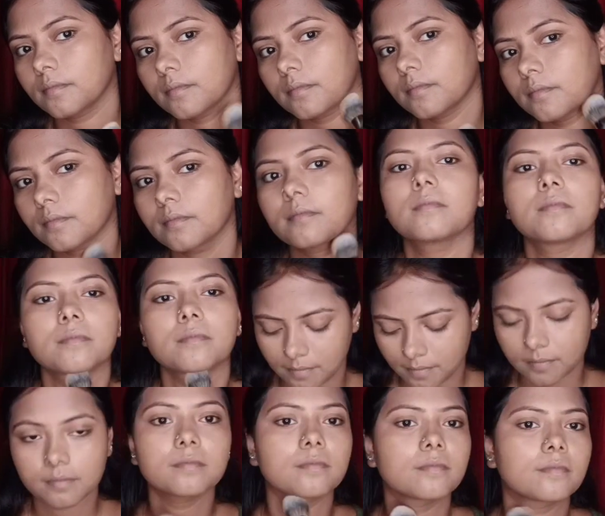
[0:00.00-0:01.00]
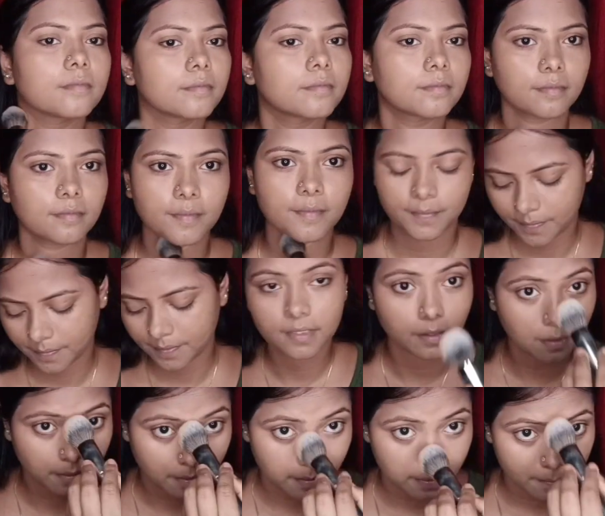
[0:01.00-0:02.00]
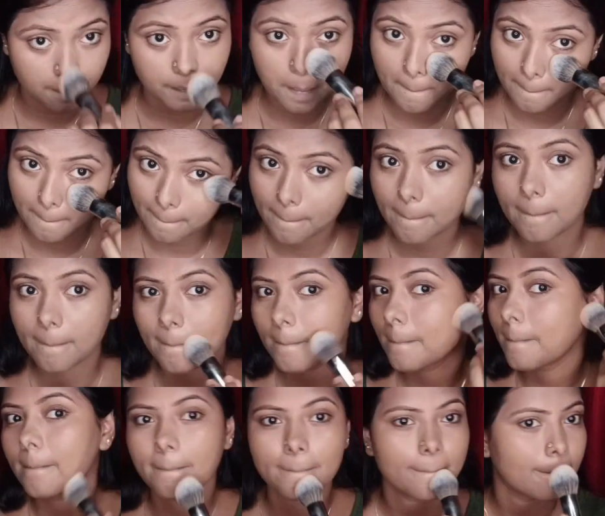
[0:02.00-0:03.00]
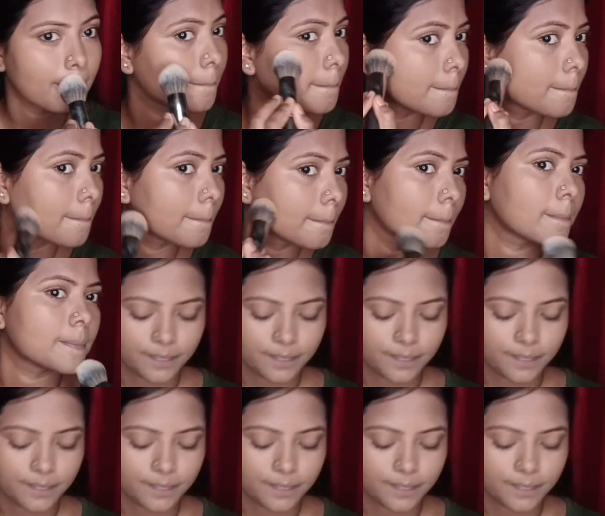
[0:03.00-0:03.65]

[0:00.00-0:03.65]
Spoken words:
So the basic agenda behind any makeup is that the face and the neck should